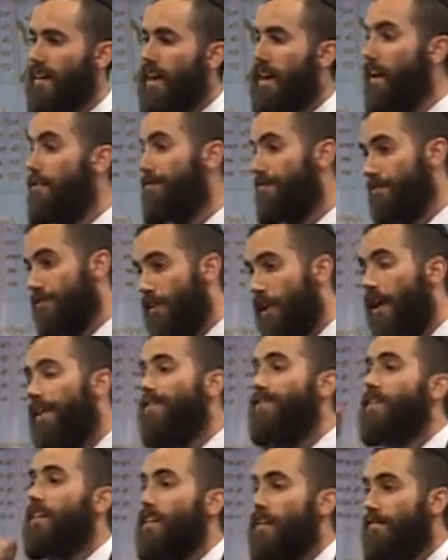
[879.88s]
If
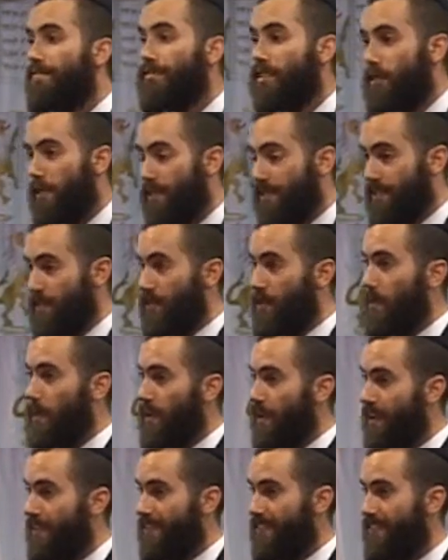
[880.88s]
thoughts can influence the
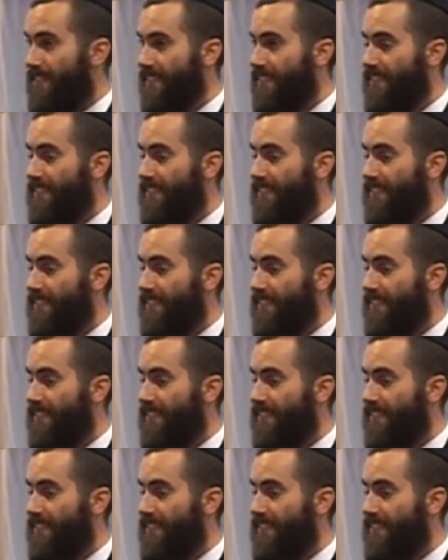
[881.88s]
world,